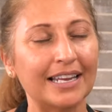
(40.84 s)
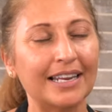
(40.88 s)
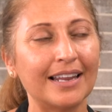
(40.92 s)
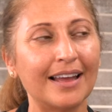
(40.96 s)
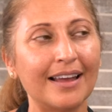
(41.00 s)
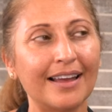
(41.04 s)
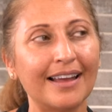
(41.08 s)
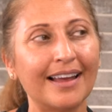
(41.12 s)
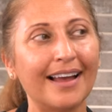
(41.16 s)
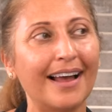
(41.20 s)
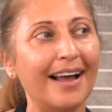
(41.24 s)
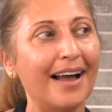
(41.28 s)
And
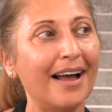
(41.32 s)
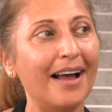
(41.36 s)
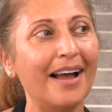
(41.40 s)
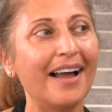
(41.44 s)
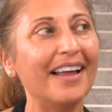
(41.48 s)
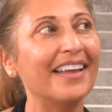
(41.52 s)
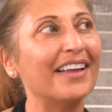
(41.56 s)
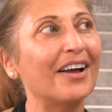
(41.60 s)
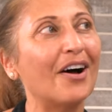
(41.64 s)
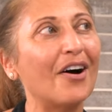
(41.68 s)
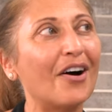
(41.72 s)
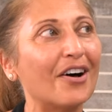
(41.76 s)

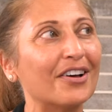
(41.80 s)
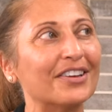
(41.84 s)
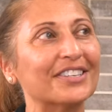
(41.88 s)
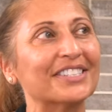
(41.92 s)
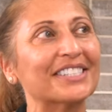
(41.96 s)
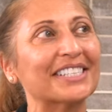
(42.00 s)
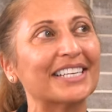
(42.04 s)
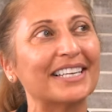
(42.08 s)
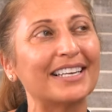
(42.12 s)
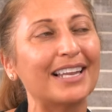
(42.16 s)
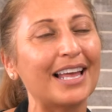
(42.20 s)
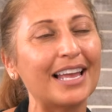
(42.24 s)
I
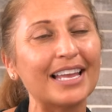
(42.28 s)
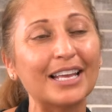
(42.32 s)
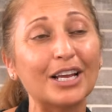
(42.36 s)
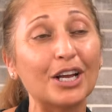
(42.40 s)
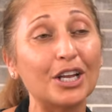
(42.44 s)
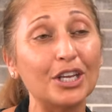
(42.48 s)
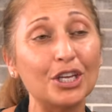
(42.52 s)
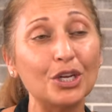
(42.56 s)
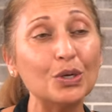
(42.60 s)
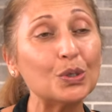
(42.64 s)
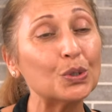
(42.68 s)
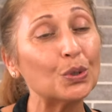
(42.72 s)
ask, like,
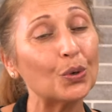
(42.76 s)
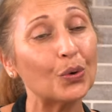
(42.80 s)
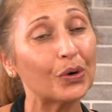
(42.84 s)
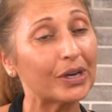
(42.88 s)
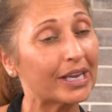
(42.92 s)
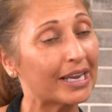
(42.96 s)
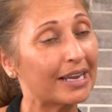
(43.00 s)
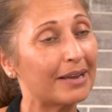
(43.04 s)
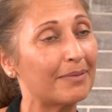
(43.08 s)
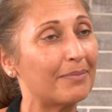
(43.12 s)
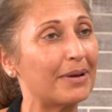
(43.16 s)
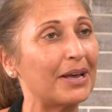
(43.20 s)
are you
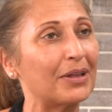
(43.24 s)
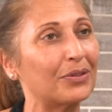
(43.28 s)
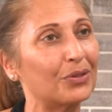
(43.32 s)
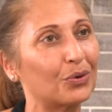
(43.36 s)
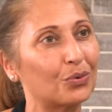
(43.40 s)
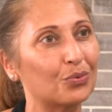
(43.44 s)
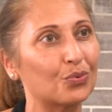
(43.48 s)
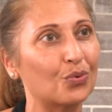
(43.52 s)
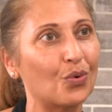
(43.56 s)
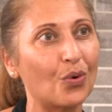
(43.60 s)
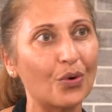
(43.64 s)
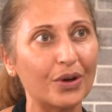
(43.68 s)
talking about
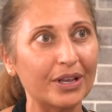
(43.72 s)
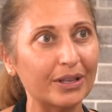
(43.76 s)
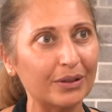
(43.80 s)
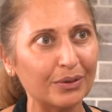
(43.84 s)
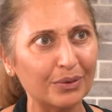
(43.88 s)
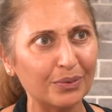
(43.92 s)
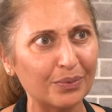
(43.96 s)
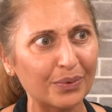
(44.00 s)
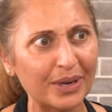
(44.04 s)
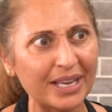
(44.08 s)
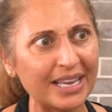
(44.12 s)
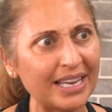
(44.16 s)
the
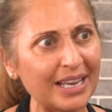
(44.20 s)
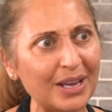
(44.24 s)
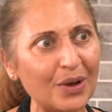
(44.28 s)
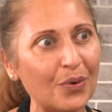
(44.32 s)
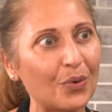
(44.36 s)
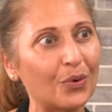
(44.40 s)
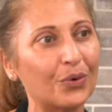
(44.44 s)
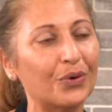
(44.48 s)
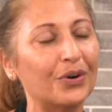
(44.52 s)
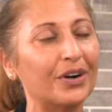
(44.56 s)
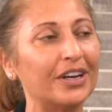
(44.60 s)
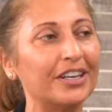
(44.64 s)
royal we,
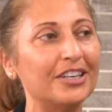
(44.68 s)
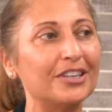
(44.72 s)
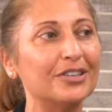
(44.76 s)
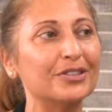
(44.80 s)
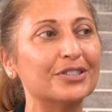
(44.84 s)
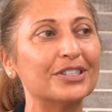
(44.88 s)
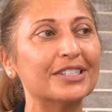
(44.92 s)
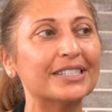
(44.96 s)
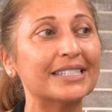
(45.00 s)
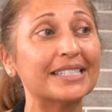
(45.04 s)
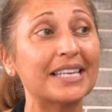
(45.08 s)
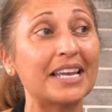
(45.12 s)
or are
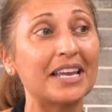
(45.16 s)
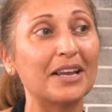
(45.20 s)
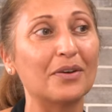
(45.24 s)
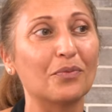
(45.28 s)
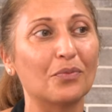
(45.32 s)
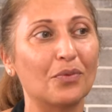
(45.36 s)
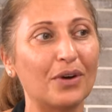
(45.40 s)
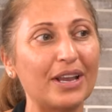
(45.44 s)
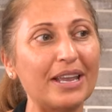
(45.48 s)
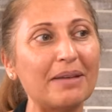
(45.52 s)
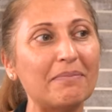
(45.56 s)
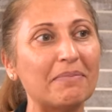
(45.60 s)
you just
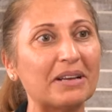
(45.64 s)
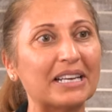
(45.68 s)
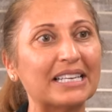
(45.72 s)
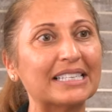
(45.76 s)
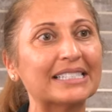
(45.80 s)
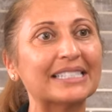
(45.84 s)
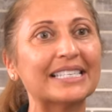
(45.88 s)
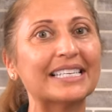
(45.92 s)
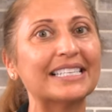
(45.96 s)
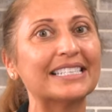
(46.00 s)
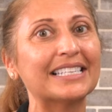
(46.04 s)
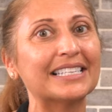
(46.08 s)
saying we
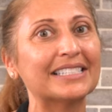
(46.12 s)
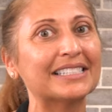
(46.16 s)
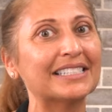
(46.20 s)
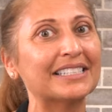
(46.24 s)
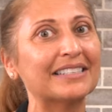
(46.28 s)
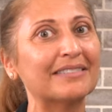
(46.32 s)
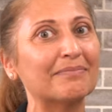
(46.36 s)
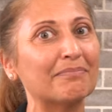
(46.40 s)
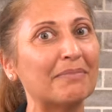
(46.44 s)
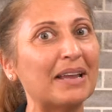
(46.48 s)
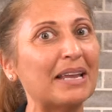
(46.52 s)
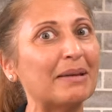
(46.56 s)
because it
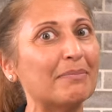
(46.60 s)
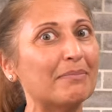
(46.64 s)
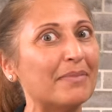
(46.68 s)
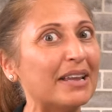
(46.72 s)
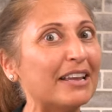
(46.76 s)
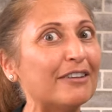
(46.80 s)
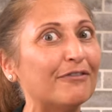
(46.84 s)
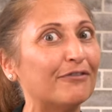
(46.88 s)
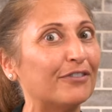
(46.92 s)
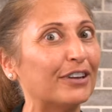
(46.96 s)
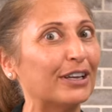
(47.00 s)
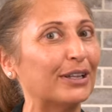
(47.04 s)
doesn't make
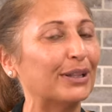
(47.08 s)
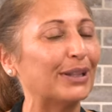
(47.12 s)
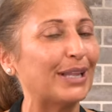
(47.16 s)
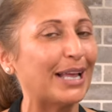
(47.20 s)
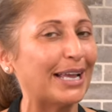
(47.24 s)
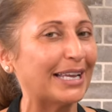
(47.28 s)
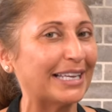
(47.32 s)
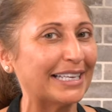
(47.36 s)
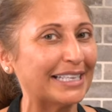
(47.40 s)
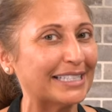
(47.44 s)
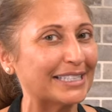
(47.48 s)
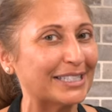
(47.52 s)
me feel
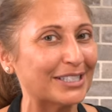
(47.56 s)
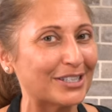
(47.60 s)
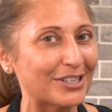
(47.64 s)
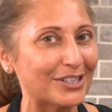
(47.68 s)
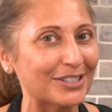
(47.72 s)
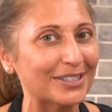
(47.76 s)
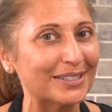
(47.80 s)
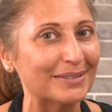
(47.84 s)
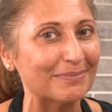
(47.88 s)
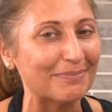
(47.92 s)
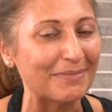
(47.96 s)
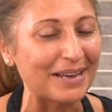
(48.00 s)
like it's
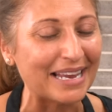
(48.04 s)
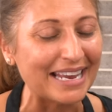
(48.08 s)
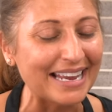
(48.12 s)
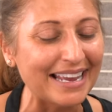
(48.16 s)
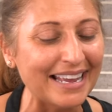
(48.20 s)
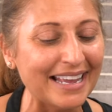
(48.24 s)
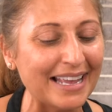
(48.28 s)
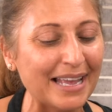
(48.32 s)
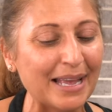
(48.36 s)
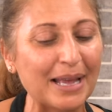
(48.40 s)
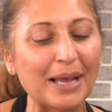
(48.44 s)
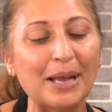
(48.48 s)
just
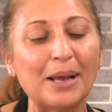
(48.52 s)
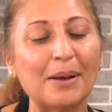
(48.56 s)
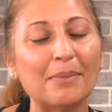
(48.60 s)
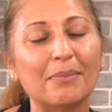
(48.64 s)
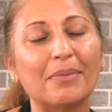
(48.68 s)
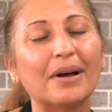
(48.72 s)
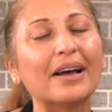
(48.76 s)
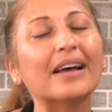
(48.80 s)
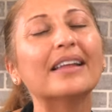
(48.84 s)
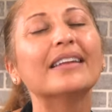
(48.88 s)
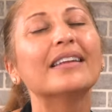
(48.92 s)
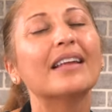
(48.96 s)
me?
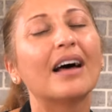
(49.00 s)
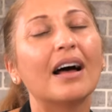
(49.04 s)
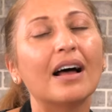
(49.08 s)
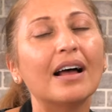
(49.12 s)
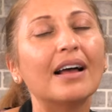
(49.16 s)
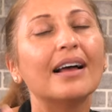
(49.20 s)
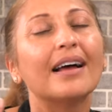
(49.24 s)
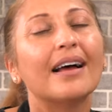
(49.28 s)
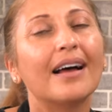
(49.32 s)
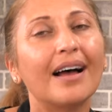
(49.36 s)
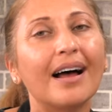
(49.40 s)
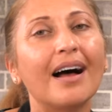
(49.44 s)
But
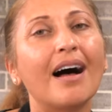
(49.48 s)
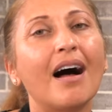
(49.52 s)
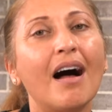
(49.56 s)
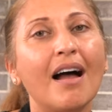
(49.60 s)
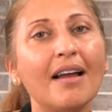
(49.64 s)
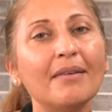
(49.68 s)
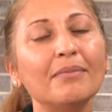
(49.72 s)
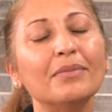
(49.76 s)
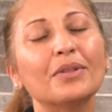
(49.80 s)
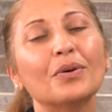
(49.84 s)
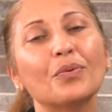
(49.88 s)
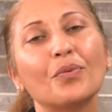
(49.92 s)

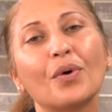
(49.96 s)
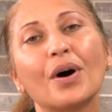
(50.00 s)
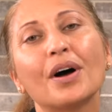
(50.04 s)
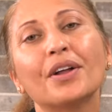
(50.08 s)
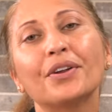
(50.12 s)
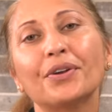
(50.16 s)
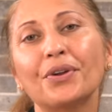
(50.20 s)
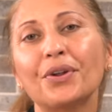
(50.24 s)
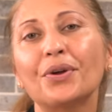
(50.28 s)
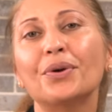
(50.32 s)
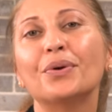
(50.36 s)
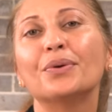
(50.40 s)
I'm the
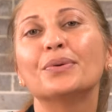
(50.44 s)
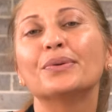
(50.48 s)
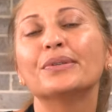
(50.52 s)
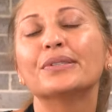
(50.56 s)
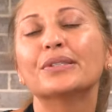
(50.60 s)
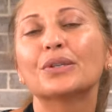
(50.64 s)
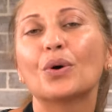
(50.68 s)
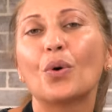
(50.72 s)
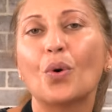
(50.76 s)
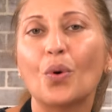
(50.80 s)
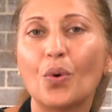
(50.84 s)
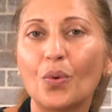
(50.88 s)
one who
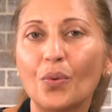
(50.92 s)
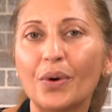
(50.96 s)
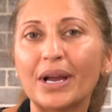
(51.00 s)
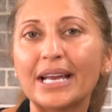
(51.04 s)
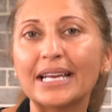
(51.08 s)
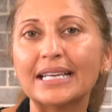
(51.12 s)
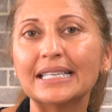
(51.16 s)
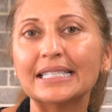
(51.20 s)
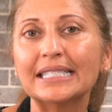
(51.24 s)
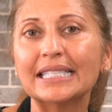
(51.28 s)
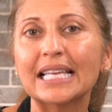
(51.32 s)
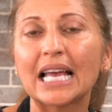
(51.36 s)
is
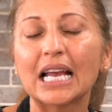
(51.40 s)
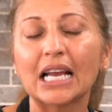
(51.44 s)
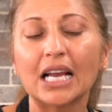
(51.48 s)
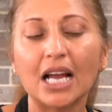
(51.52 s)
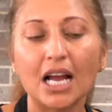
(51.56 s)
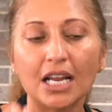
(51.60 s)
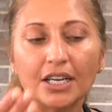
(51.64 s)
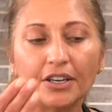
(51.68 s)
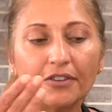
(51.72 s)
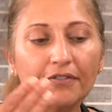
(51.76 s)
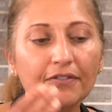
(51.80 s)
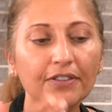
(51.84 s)
always
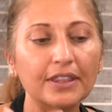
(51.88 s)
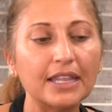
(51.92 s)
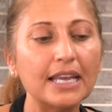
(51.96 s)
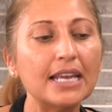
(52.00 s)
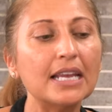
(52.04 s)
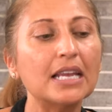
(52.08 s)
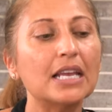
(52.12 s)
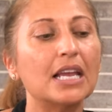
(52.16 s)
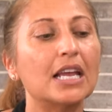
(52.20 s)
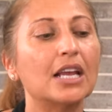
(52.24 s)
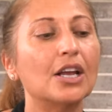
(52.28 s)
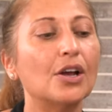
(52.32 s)
kind of
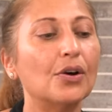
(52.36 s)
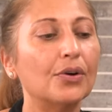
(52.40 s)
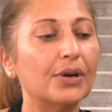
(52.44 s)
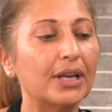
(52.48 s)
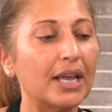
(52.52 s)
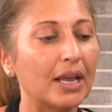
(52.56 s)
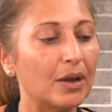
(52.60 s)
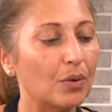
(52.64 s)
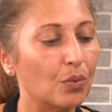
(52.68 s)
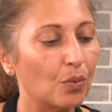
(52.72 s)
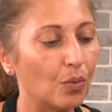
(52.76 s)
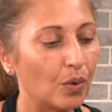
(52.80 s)
thinking,
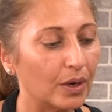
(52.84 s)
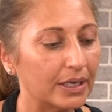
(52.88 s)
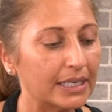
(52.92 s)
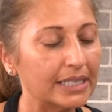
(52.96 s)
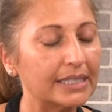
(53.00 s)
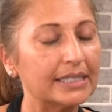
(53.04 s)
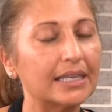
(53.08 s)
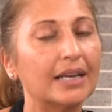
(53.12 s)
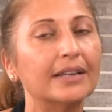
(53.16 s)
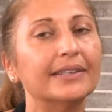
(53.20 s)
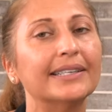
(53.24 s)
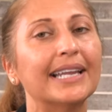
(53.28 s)
okay, what
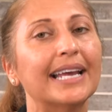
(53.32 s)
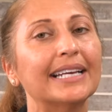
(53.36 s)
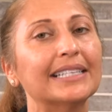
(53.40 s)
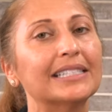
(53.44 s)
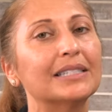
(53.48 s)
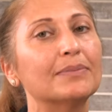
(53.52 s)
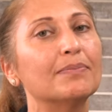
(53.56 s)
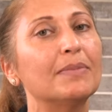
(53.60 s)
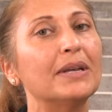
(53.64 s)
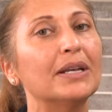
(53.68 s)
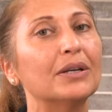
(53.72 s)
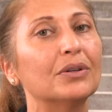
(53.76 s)
is our
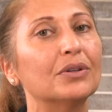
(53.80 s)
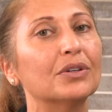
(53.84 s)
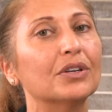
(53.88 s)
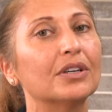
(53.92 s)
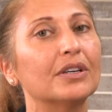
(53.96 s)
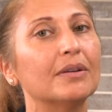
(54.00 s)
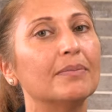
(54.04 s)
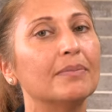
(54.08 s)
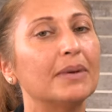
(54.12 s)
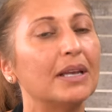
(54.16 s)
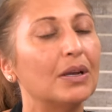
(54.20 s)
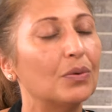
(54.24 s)
next meal
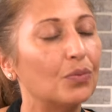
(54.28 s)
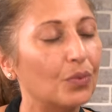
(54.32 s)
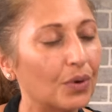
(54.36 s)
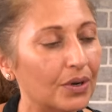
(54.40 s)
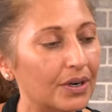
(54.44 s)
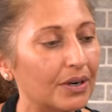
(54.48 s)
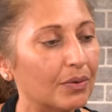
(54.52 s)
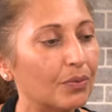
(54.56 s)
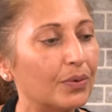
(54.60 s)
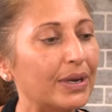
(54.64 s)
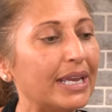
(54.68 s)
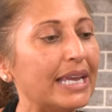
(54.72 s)
gonna be?
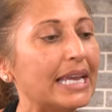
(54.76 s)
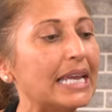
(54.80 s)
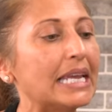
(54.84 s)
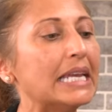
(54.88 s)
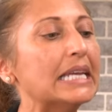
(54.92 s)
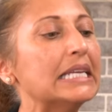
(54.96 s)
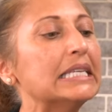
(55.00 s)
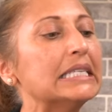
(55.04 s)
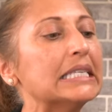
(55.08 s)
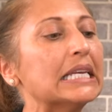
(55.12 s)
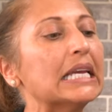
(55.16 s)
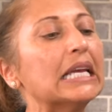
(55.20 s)
What are we
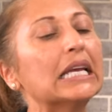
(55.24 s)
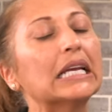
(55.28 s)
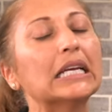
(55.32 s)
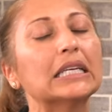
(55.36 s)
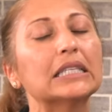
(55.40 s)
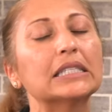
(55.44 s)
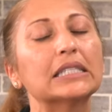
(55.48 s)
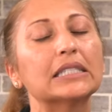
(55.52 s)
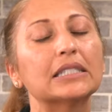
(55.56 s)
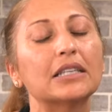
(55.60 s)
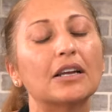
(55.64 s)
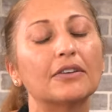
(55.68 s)
eating
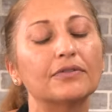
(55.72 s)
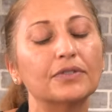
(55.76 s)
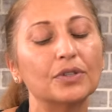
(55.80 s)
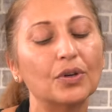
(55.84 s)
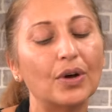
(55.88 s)
and stuff?